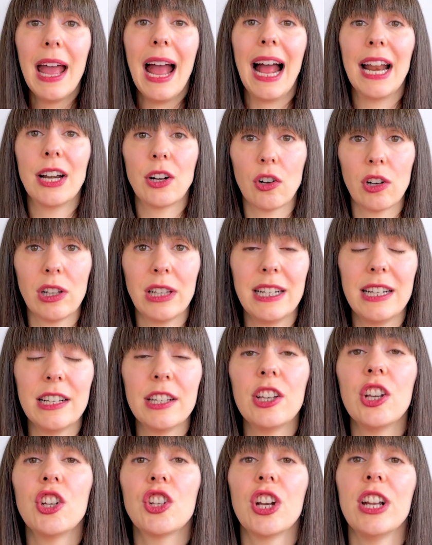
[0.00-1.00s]
And early
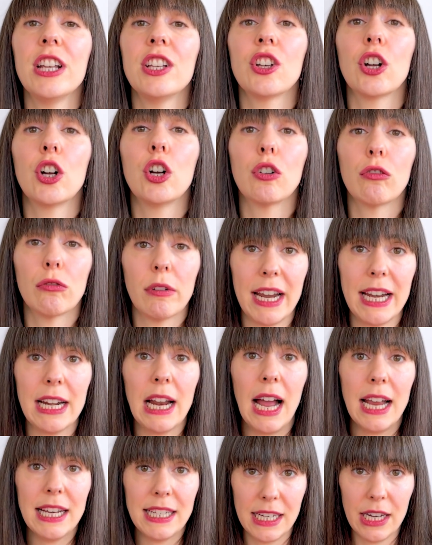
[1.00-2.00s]
decision is a great
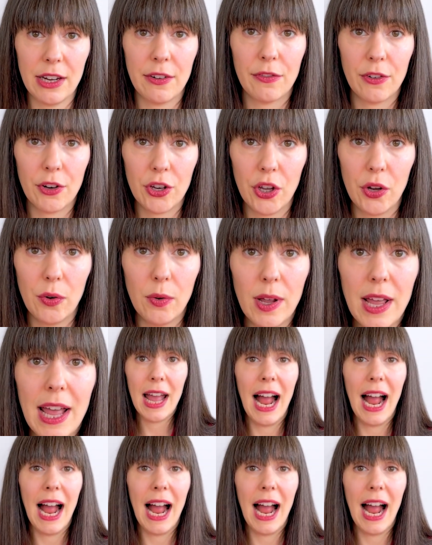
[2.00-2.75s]
idea for you.